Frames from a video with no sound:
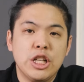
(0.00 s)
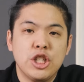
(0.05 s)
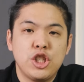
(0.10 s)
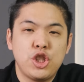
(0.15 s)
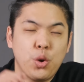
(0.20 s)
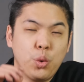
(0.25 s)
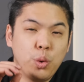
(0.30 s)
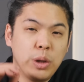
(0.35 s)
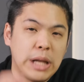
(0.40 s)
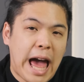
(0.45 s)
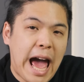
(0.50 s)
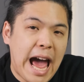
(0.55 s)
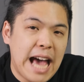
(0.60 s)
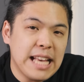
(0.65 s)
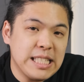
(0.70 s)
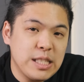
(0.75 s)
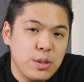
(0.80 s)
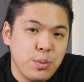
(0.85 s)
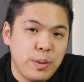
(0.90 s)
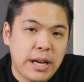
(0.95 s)
So
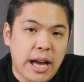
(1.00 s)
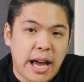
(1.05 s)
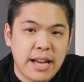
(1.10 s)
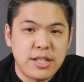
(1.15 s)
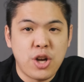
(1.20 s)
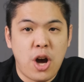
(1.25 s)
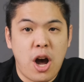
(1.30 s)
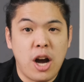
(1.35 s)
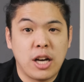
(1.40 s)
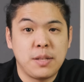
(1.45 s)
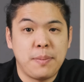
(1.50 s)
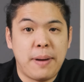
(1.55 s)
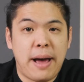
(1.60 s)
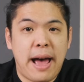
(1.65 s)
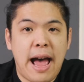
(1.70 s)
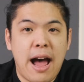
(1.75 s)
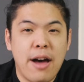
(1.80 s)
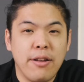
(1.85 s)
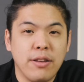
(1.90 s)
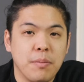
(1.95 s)
last week I talked
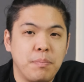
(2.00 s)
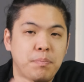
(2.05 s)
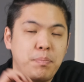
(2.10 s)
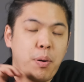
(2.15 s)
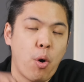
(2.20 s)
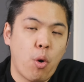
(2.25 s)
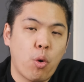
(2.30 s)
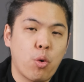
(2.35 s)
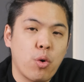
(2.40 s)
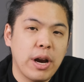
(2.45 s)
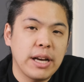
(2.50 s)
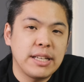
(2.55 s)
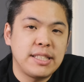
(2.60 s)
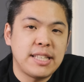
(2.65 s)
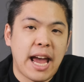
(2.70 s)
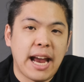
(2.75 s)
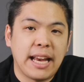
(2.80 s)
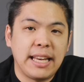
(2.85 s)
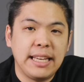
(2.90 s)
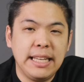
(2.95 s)
about how the pouring
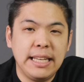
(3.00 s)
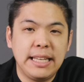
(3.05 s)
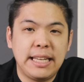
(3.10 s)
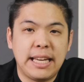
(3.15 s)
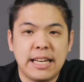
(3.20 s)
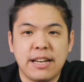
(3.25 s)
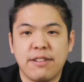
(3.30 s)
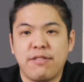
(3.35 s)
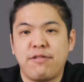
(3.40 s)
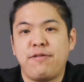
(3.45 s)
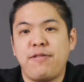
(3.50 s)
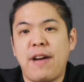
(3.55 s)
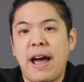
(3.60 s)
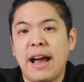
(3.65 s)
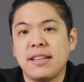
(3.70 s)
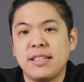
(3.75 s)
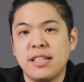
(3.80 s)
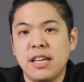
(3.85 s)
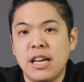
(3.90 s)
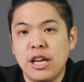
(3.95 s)
technique can
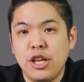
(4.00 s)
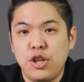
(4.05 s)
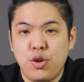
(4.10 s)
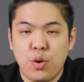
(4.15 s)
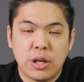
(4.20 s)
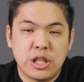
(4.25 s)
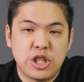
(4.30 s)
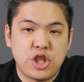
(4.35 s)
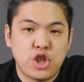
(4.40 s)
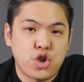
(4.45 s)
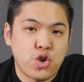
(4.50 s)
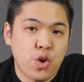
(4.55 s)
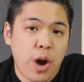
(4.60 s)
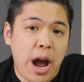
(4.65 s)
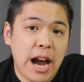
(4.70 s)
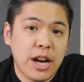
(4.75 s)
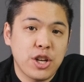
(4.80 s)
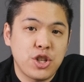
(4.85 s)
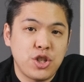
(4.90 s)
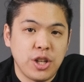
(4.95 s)
affect your
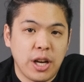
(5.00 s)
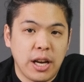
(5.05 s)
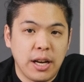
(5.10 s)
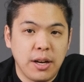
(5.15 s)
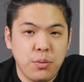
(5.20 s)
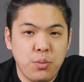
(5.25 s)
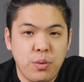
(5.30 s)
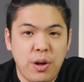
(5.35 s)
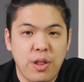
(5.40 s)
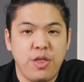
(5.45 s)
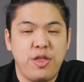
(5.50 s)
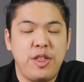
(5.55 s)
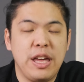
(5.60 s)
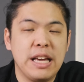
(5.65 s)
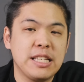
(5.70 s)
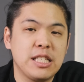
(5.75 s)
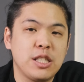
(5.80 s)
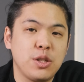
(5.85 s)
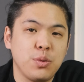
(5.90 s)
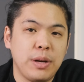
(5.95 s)
extraction. Well,
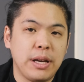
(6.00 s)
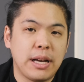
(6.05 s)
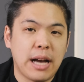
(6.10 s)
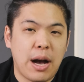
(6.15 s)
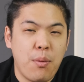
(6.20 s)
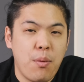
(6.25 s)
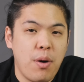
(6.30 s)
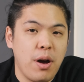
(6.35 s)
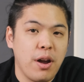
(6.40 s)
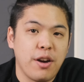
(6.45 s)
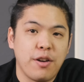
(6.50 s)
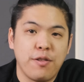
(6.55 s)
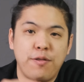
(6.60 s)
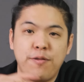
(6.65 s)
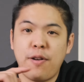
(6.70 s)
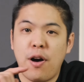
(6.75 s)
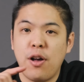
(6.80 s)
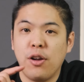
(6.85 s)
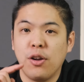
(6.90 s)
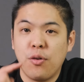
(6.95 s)
this week I wanted to
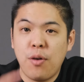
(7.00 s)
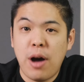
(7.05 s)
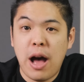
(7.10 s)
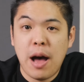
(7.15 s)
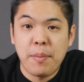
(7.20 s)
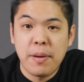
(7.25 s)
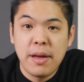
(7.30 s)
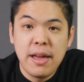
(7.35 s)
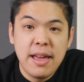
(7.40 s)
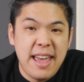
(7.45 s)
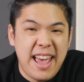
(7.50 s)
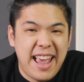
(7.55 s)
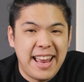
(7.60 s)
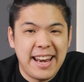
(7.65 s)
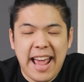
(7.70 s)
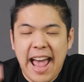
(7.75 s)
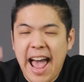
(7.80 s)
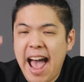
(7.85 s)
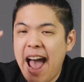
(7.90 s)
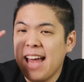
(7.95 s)
follow up
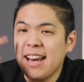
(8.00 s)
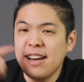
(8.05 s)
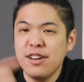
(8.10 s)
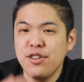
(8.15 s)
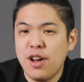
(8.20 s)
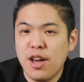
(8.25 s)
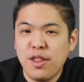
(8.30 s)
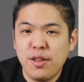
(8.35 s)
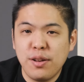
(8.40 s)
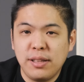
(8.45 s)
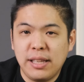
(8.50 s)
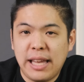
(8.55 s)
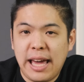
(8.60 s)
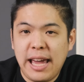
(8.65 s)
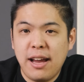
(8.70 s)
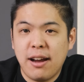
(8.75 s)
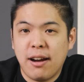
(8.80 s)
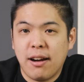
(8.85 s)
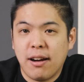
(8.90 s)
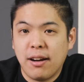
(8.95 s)
and add another
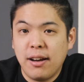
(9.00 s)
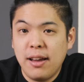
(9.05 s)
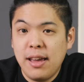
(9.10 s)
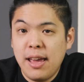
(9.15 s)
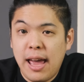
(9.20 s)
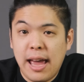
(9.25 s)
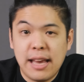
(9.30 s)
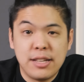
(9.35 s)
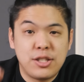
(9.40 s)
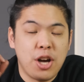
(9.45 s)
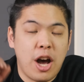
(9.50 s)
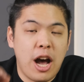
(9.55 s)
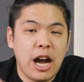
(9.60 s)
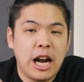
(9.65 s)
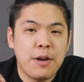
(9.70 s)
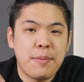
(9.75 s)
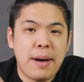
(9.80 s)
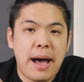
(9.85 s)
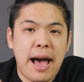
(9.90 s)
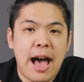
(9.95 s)
layer and
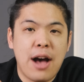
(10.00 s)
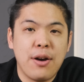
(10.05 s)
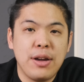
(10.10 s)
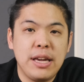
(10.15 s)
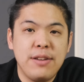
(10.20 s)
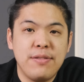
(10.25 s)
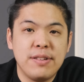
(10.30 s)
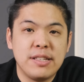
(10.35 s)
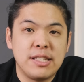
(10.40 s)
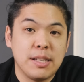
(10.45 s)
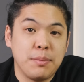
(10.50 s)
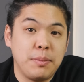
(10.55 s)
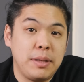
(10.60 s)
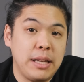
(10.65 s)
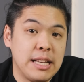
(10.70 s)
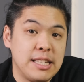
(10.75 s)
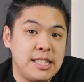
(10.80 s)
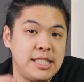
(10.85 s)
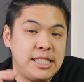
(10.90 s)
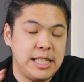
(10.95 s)
talk about how even
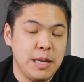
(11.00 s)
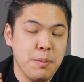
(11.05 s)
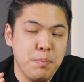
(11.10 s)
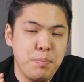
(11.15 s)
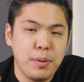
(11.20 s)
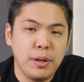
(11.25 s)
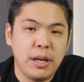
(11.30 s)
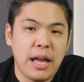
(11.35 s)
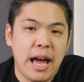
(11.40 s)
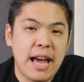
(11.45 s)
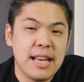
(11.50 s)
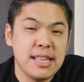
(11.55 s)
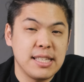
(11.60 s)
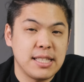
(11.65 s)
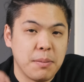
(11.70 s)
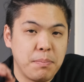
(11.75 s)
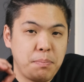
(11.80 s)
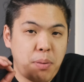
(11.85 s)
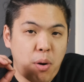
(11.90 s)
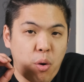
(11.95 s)
something as simple as
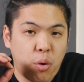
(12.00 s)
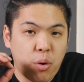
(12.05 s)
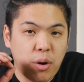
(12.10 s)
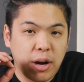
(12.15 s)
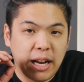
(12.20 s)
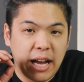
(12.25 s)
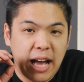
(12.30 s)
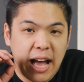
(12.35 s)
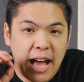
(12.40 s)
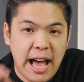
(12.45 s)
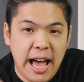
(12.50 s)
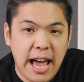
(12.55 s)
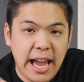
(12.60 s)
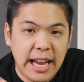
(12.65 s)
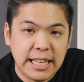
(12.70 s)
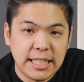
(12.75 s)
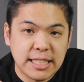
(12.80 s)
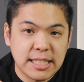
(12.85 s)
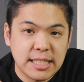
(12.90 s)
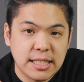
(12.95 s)
the pouring
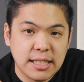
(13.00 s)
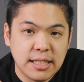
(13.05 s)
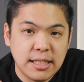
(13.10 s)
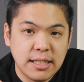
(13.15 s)
height